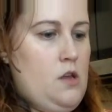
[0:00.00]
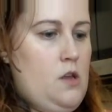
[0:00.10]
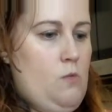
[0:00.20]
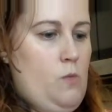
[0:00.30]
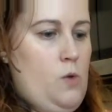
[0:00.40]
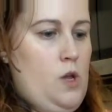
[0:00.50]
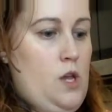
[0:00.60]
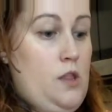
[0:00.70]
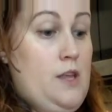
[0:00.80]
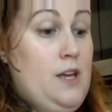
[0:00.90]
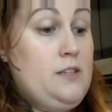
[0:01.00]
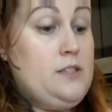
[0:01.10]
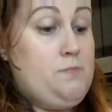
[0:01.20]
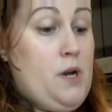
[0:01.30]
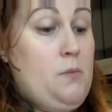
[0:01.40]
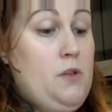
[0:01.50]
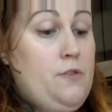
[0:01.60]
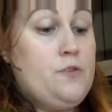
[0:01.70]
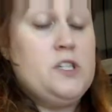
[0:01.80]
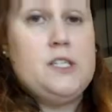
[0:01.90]
That is probably the
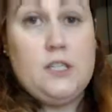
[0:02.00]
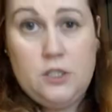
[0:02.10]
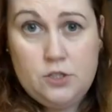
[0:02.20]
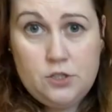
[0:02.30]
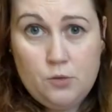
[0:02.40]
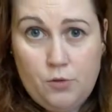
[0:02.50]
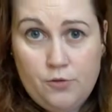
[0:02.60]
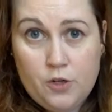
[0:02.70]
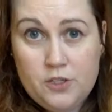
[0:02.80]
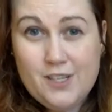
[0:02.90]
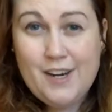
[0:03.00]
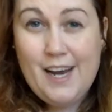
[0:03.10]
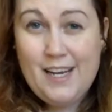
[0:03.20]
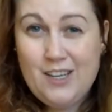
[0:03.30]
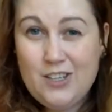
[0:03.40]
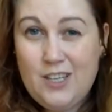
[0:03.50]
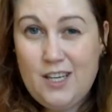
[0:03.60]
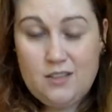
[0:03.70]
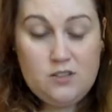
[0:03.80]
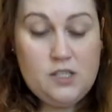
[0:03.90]
first thing you should do before you start any cooking
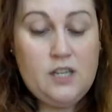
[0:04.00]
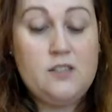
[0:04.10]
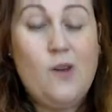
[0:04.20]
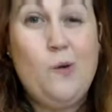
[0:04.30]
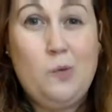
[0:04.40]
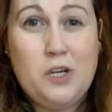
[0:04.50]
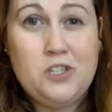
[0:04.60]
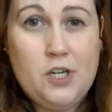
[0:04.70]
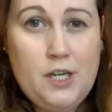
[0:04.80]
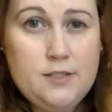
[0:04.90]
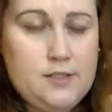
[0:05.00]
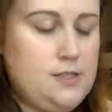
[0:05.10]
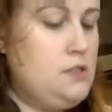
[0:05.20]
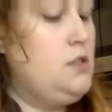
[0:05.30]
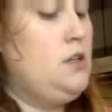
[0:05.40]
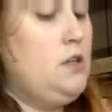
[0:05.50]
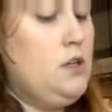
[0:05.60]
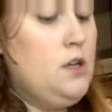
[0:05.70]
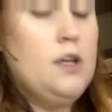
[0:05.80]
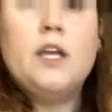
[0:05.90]
exercise. Wash
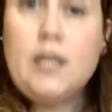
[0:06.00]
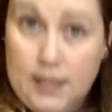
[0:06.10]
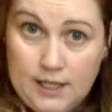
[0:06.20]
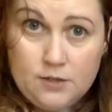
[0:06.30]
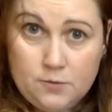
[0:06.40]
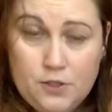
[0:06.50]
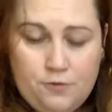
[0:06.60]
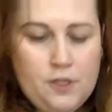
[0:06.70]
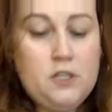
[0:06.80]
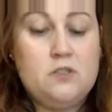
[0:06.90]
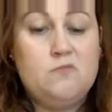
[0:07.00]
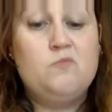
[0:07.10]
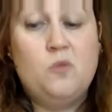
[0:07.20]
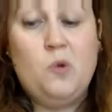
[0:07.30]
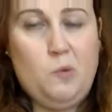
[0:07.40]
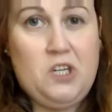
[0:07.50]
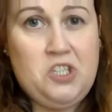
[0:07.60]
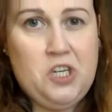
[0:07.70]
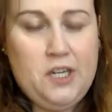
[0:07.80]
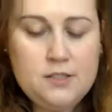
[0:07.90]
your hands. And when you finish, wash
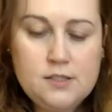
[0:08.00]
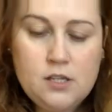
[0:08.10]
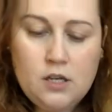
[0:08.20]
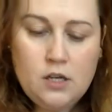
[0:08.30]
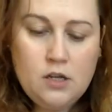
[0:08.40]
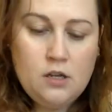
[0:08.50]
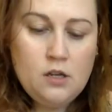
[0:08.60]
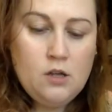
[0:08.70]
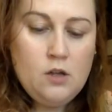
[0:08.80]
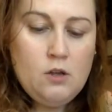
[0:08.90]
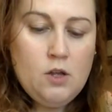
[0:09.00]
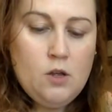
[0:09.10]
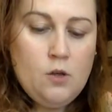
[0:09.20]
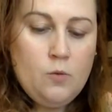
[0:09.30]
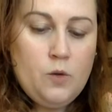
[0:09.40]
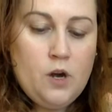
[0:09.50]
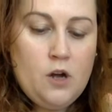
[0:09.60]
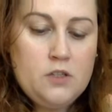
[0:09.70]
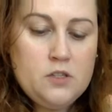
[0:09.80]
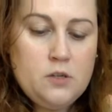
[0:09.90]
your hands. We are
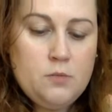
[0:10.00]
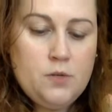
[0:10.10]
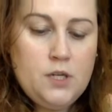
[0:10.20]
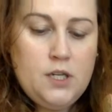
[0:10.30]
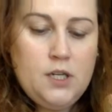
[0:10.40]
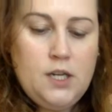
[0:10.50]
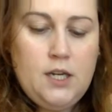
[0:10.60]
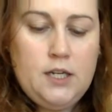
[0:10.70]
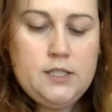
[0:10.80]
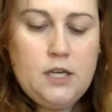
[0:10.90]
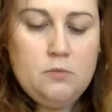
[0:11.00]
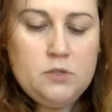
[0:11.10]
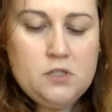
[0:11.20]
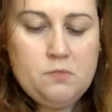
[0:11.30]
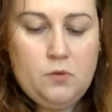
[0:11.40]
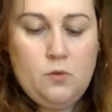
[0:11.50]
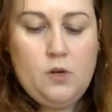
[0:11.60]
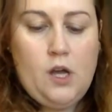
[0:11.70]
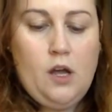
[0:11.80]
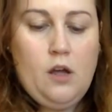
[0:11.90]
also going to put in a tablespoon
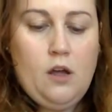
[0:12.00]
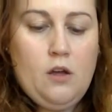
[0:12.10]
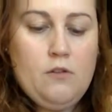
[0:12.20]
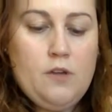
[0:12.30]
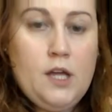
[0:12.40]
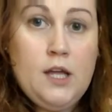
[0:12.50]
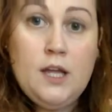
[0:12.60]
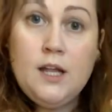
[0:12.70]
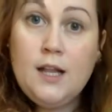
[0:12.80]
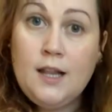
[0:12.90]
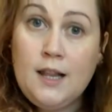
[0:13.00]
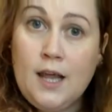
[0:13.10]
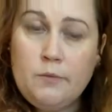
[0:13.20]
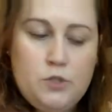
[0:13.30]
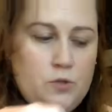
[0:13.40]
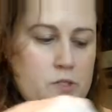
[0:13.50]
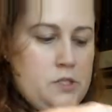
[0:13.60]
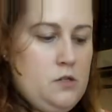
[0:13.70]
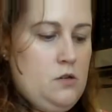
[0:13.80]
of lime juice.